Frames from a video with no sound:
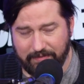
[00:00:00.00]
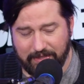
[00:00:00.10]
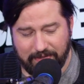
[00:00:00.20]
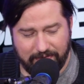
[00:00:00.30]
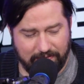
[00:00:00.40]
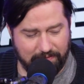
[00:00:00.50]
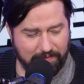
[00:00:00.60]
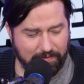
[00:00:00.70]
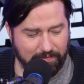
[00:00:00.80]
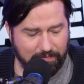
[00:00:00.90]

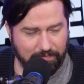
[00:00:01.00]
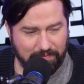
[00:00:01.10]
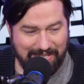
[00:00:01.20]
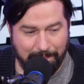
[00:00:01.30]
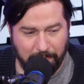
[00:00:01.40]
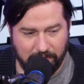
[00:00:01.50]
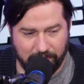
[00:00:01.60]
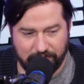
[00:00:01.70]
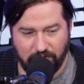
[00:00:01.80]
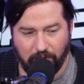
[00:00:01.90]
It's
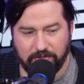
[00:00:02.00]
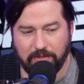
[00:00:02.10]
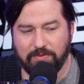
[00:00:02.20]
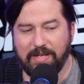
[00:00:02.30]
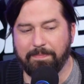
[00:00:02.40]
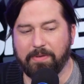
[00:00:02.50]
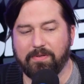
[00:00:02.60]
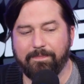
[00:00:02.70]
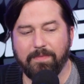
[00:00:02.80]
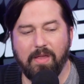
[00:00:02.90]
typical. It's all too typical.